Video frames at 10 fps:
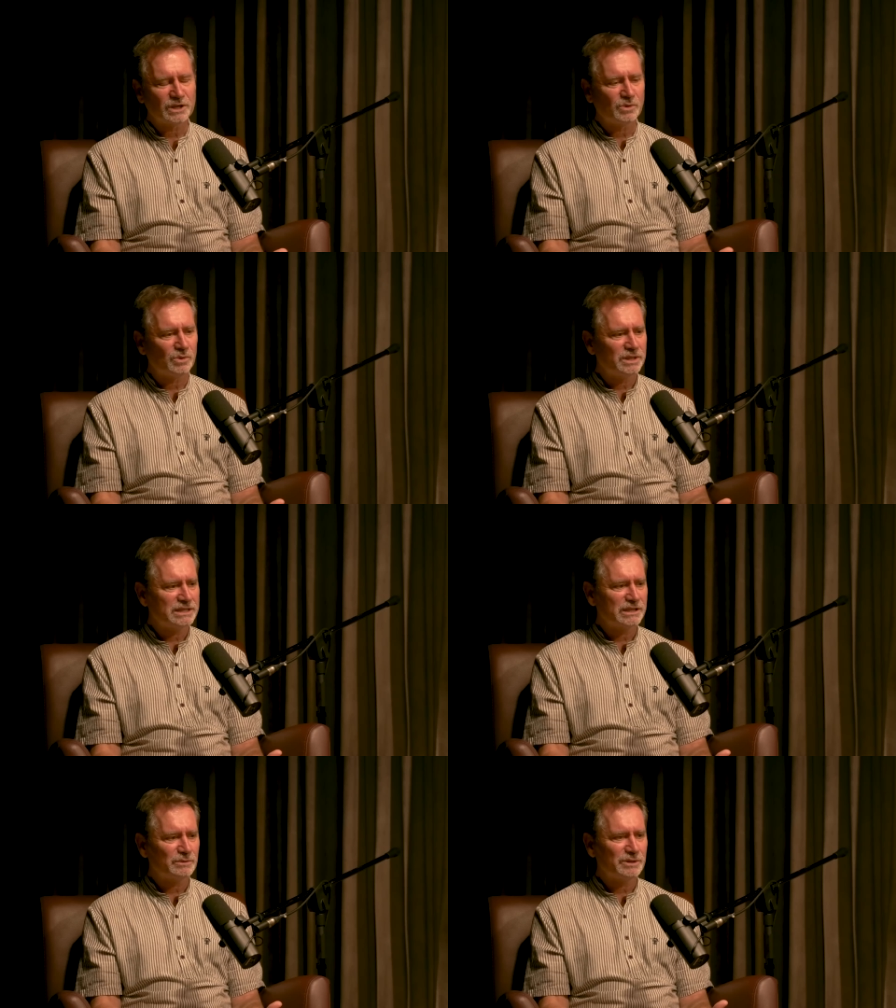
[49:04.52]
call
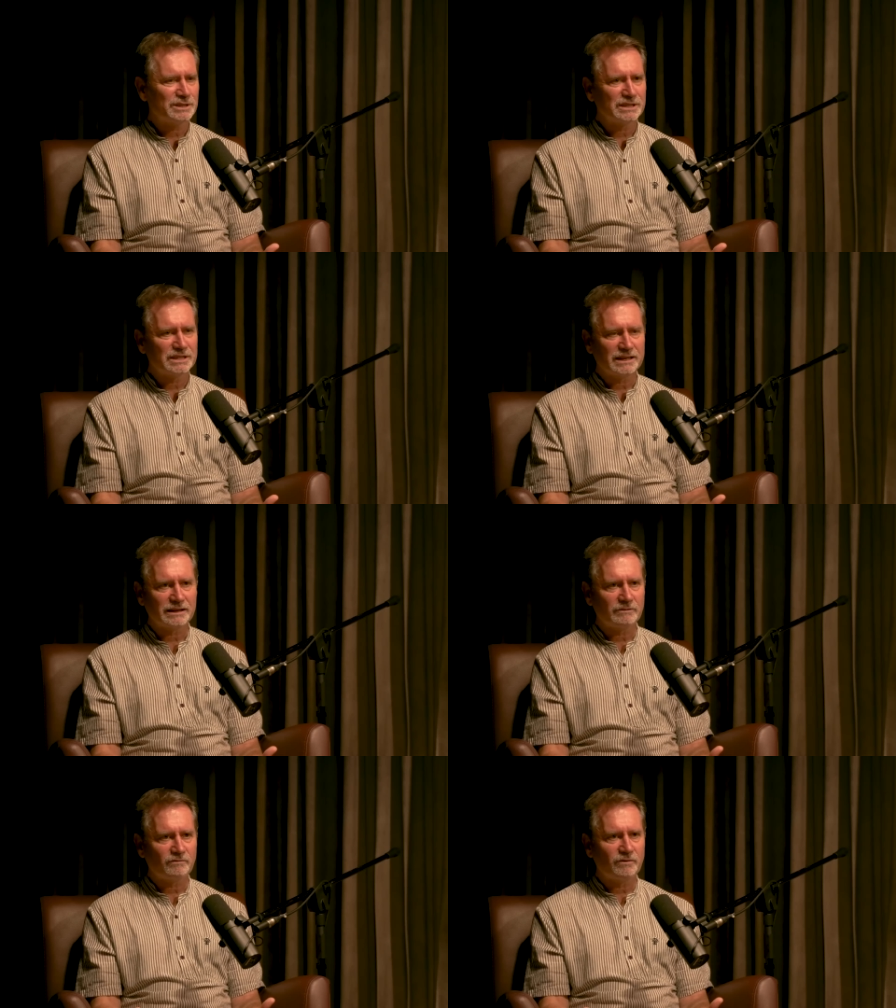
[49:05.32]
these experiences,
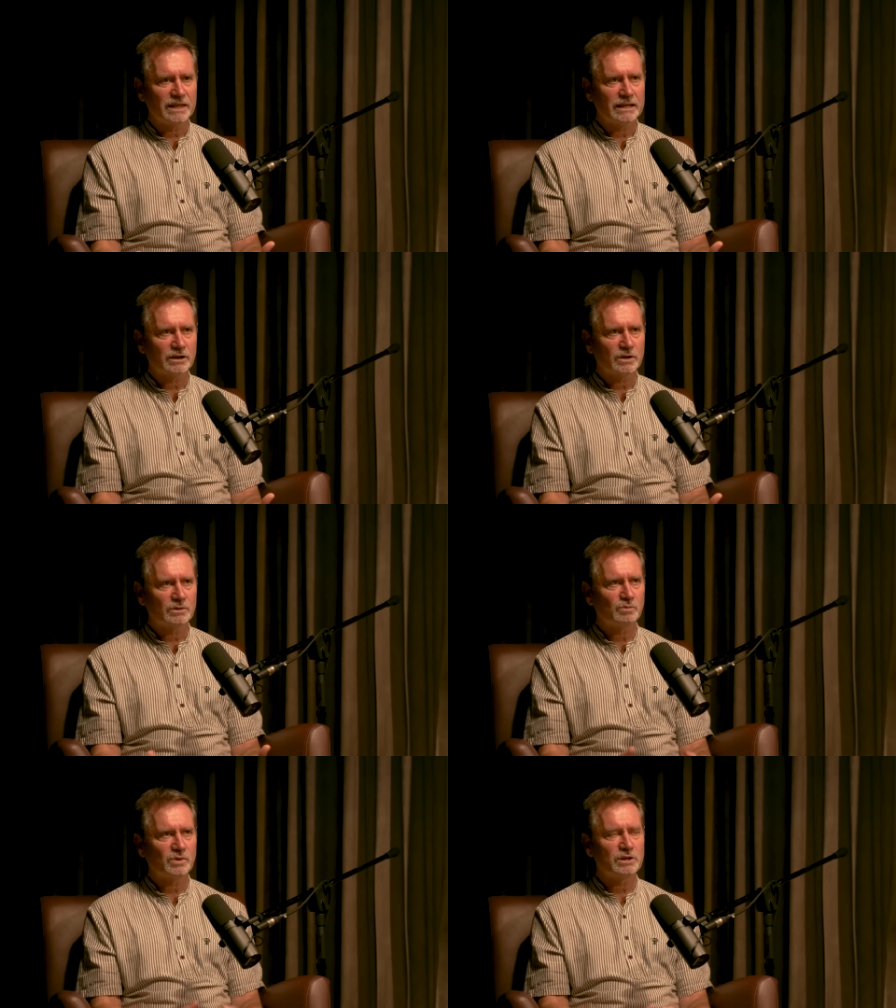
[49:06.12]

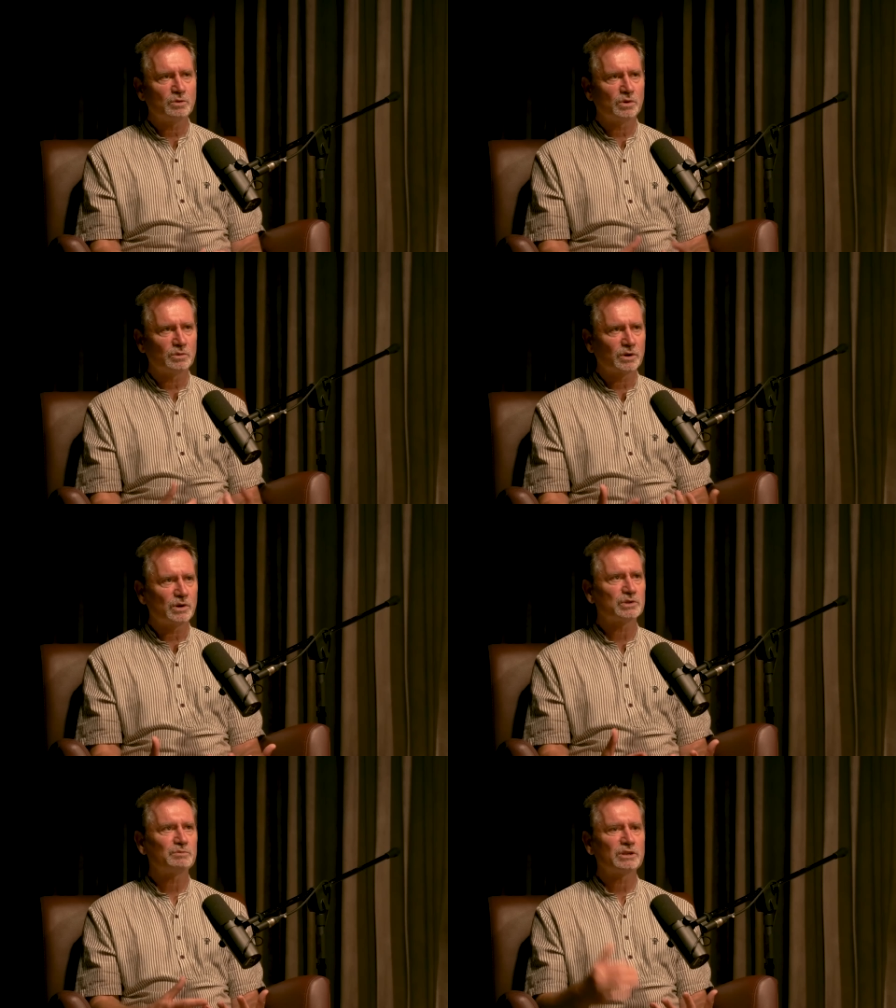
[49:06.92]
whether you call them
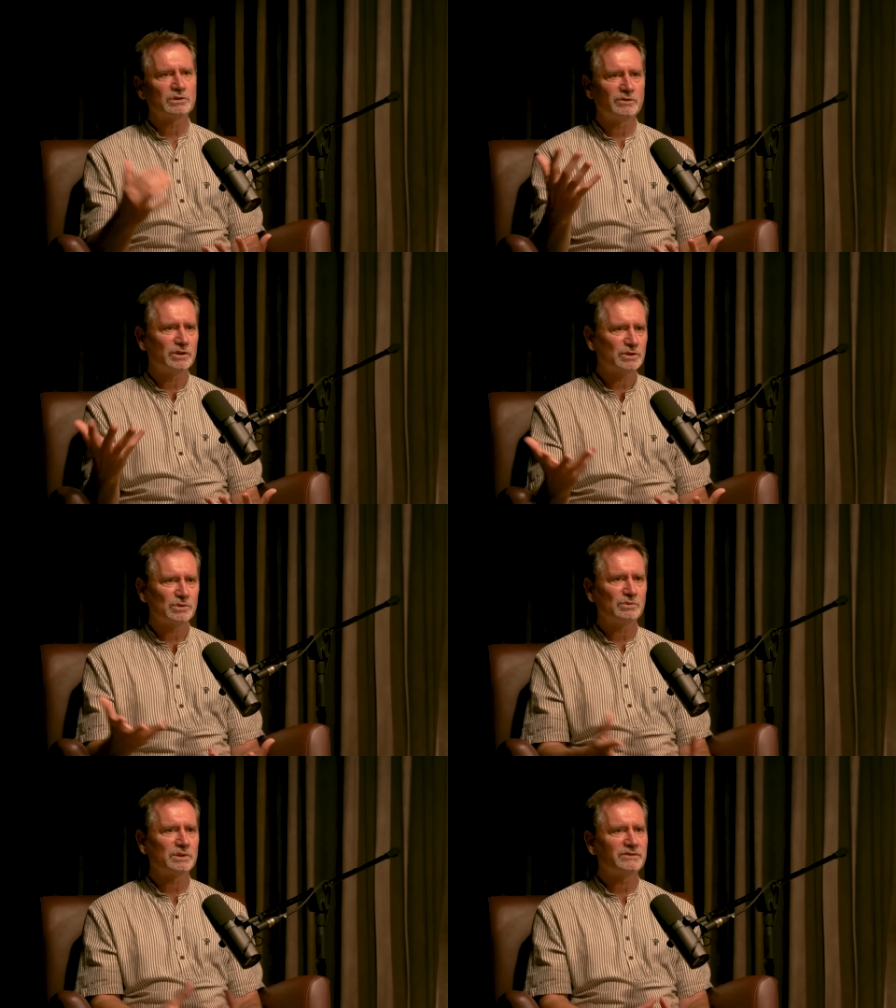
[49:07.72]
cosmic,
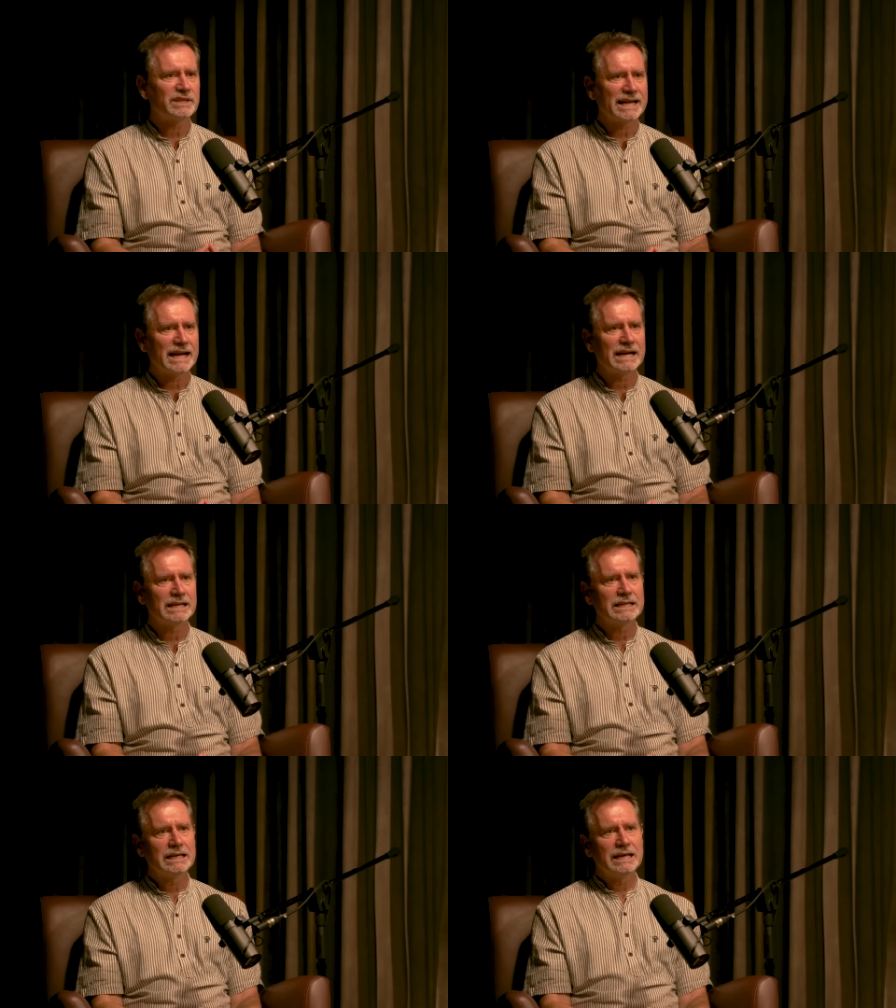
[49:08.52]
universal, whatever they are.